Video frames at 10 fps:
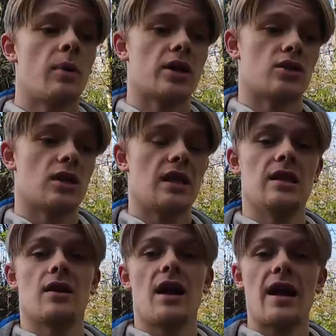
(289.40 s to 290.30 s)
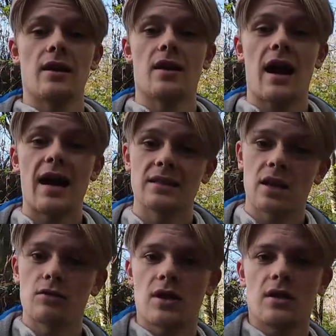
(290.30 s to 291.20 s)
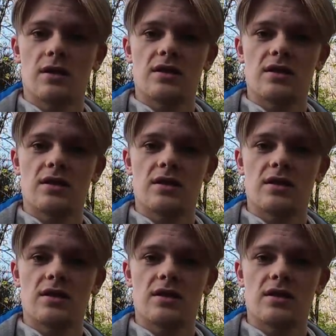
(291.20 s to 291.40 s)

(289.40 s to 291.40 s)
pitching either inner and outer at